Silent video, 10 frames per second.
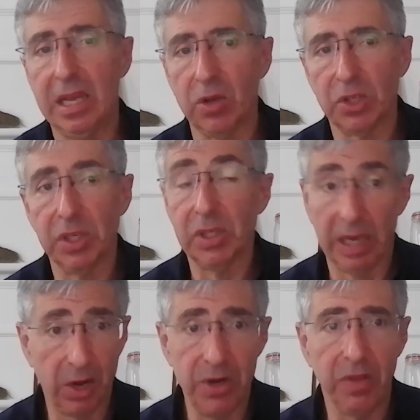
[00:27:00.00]
cultures,
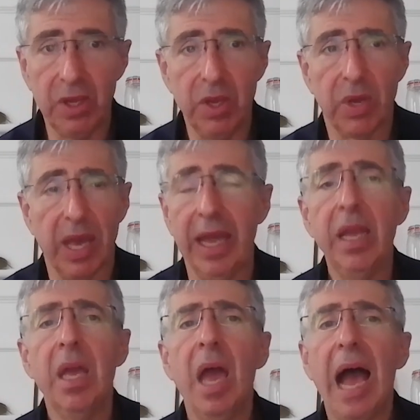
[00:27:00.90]
including the UK.
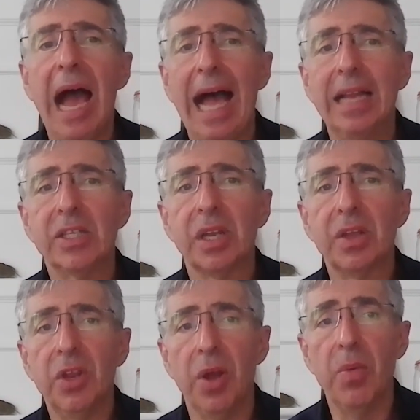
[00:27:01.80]
And,
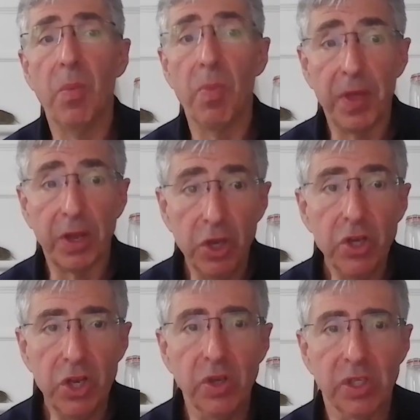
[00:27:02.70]
the good
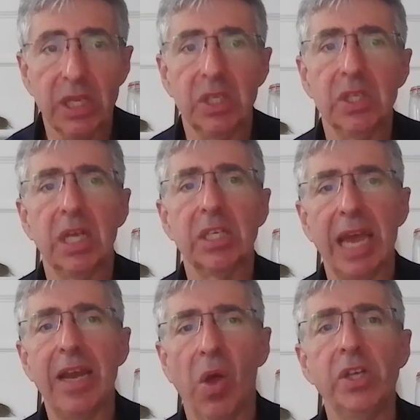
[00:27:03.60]
news is that
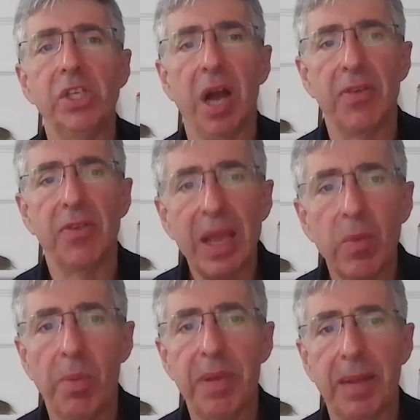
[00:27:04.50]
technology, I think,
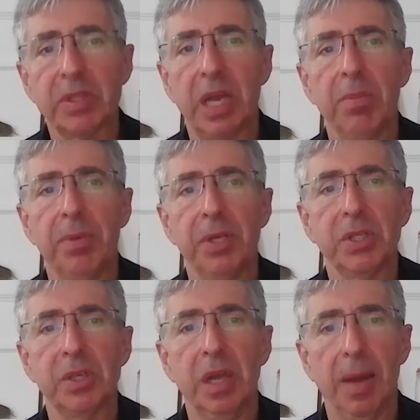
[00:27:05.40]
will be able to help
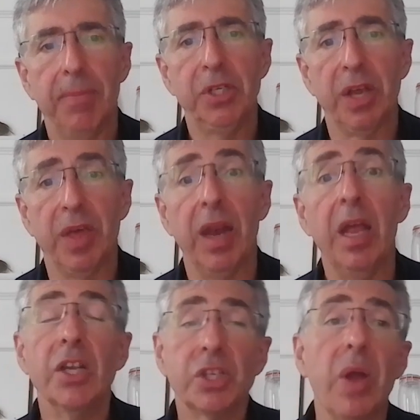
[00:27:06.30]
us appreciate that.
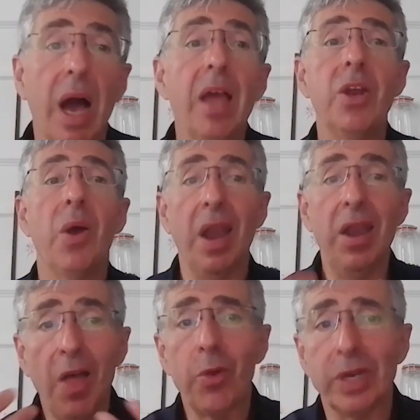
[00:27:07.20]
So,
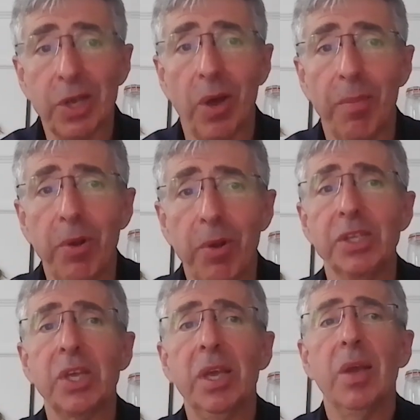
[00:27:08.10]
another example is,